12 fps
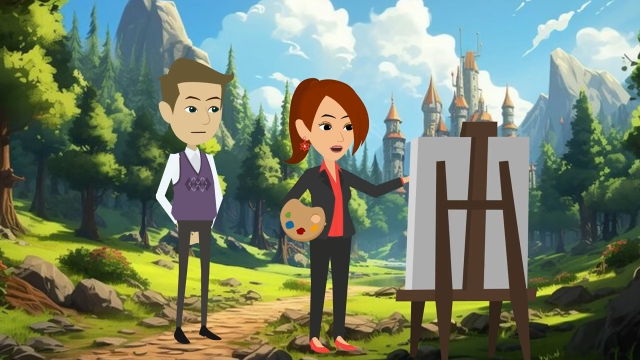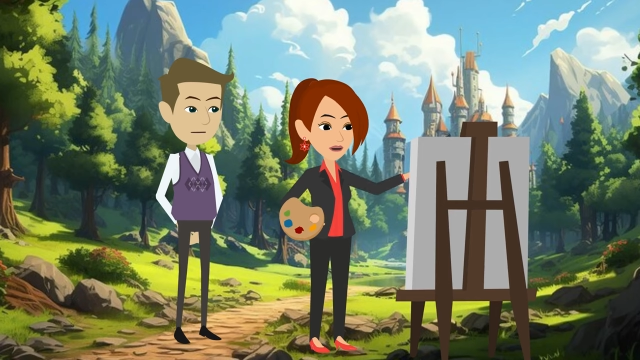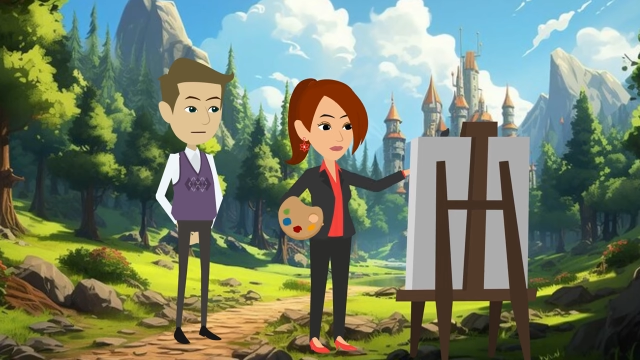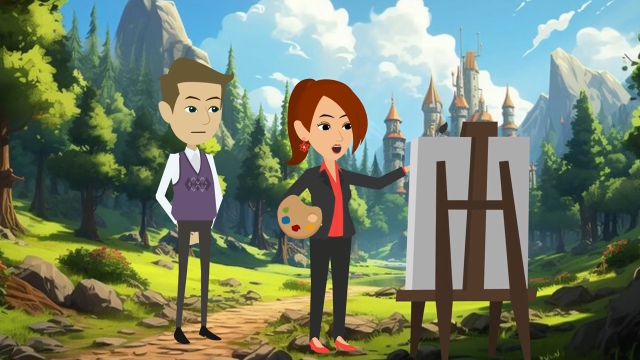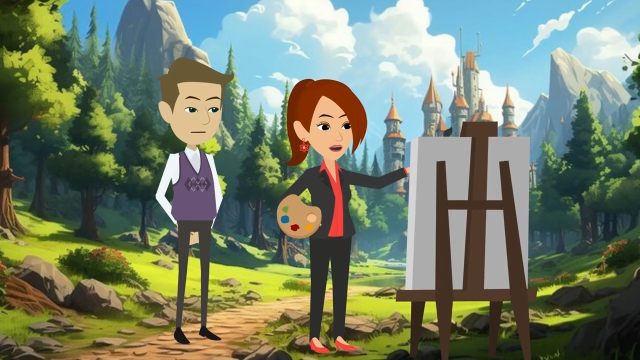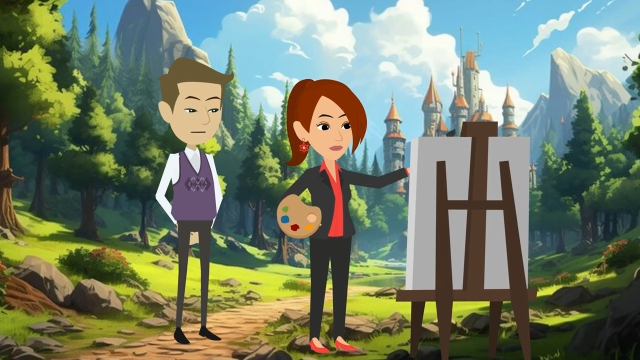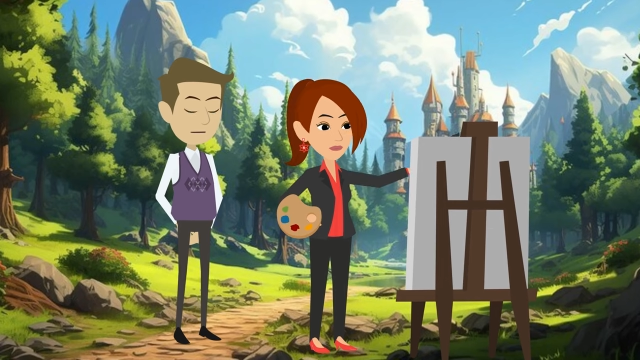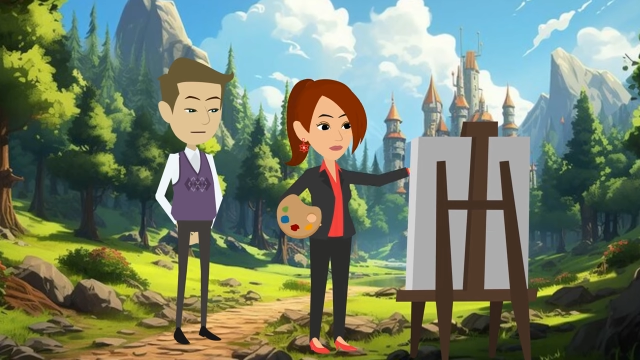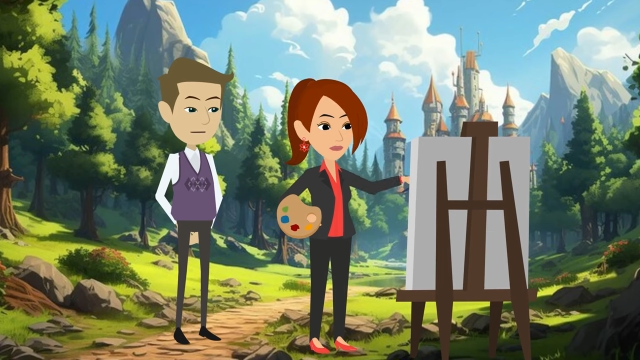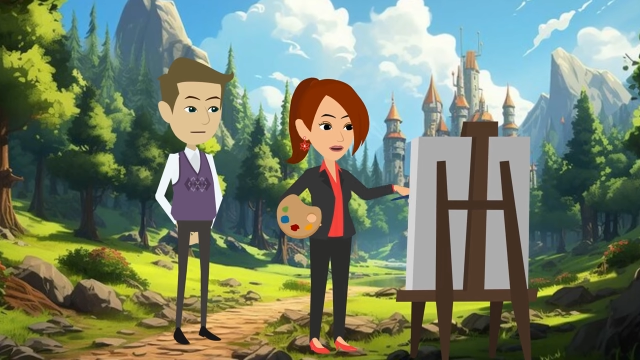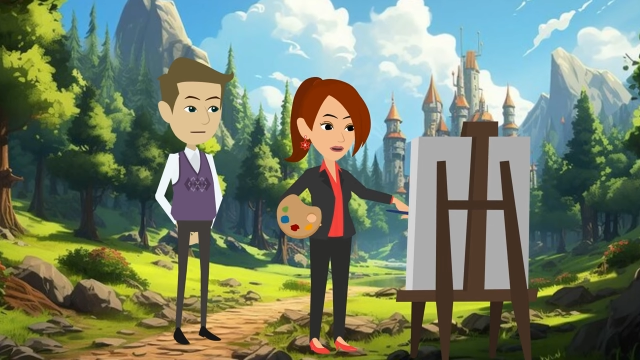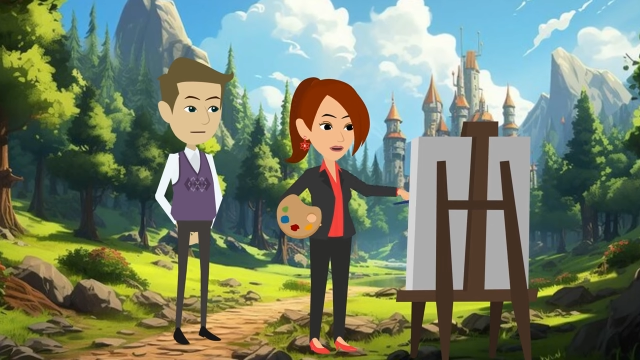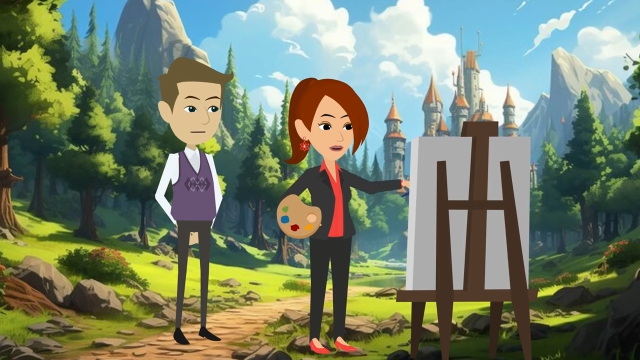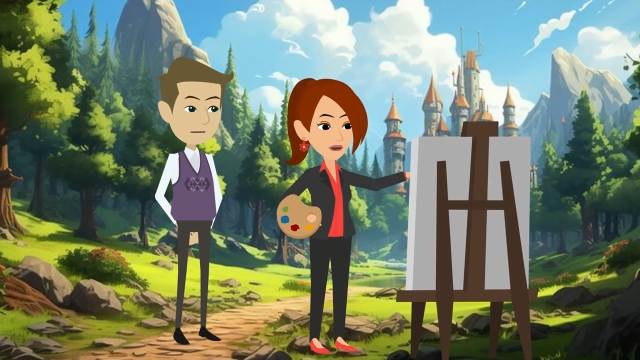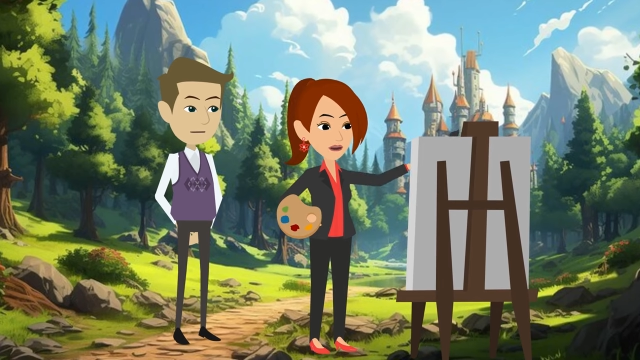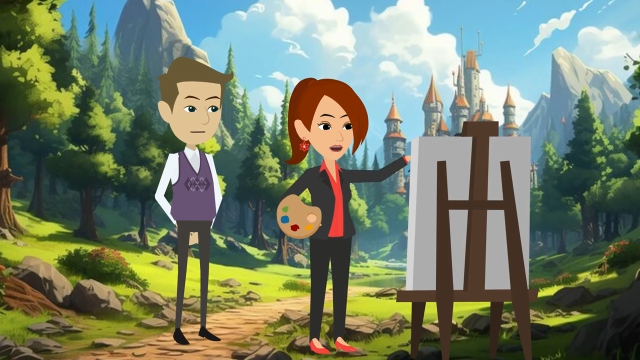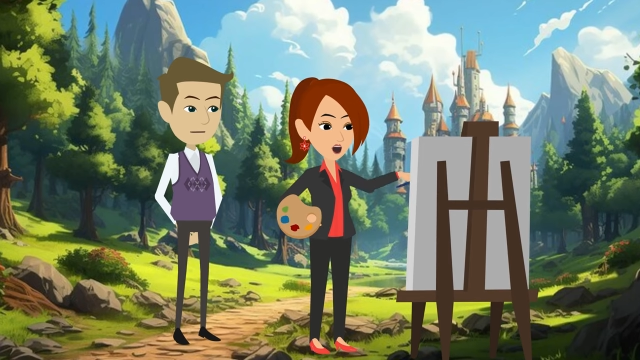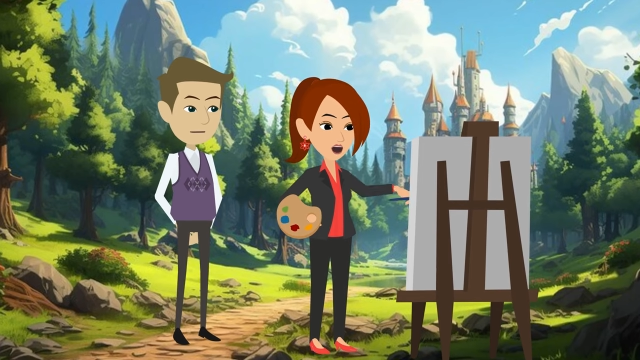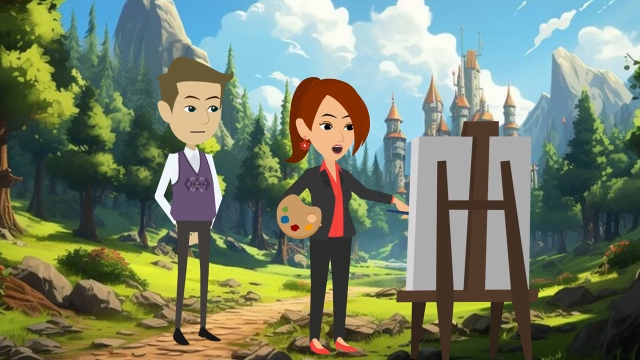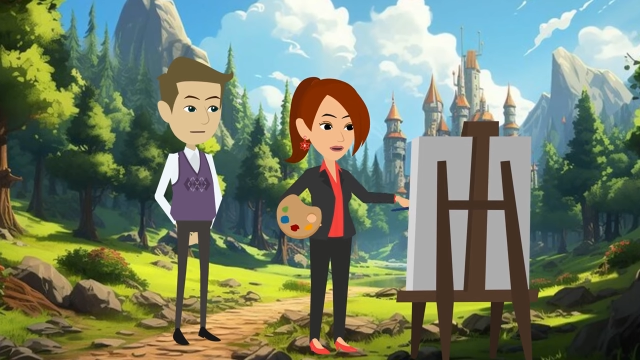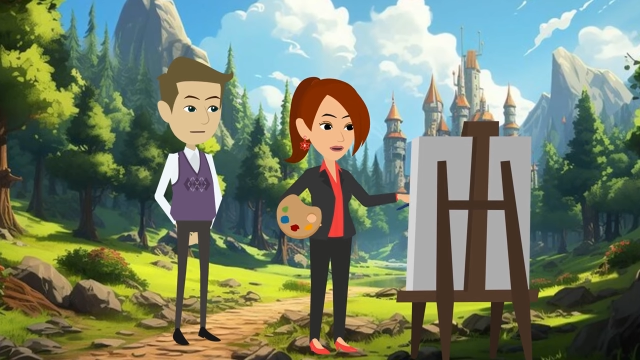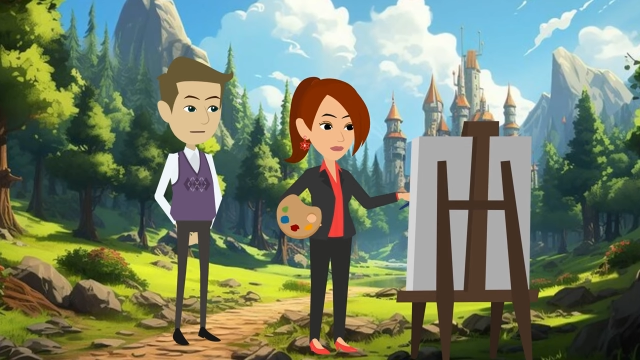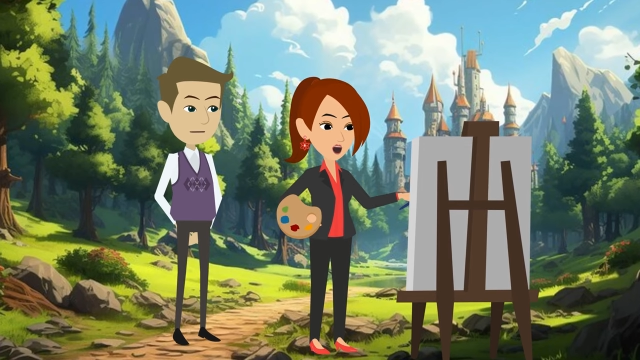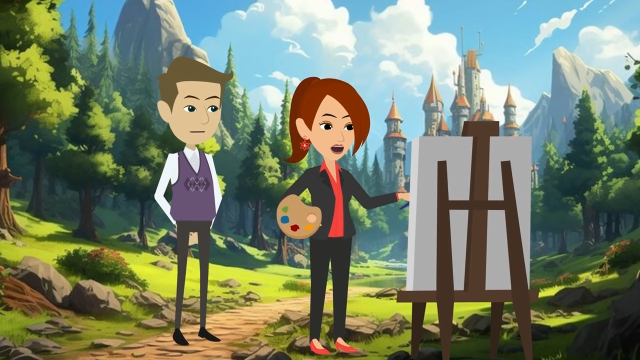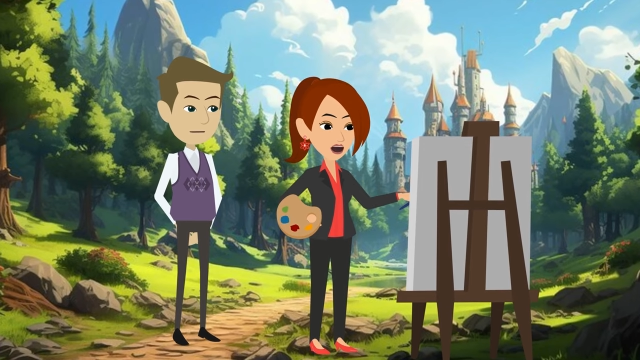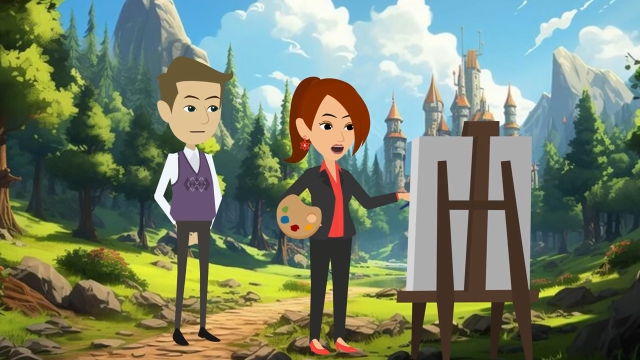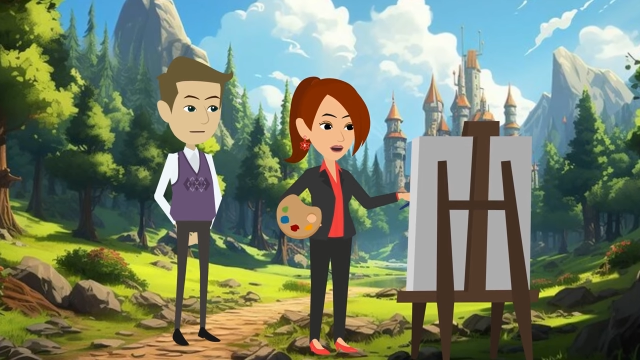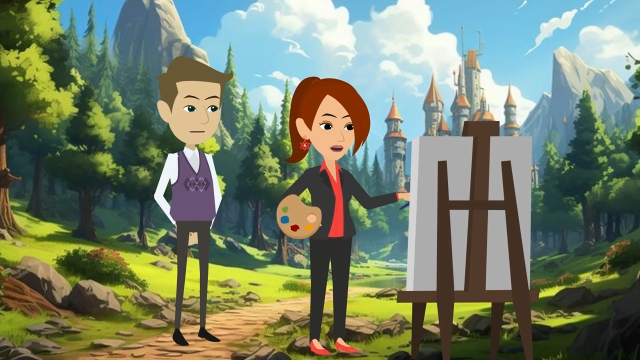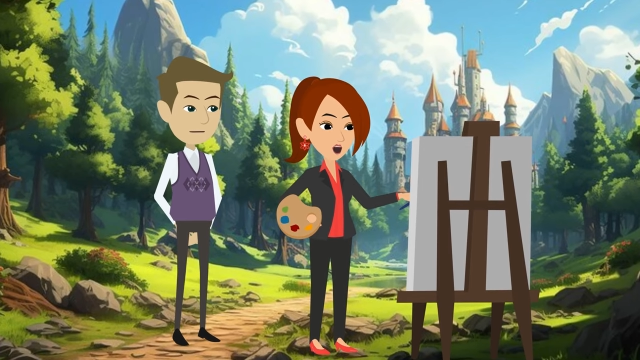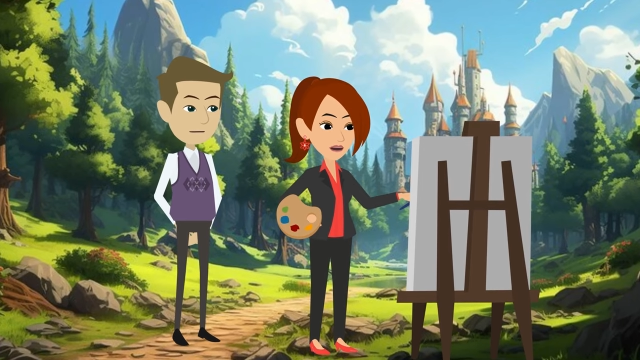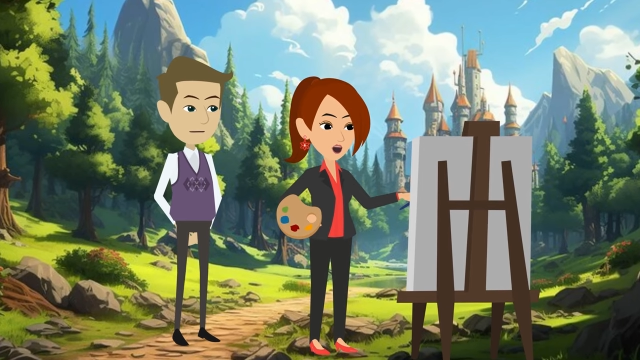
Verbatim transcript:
Speaker 1: yourself. If you are to survive in a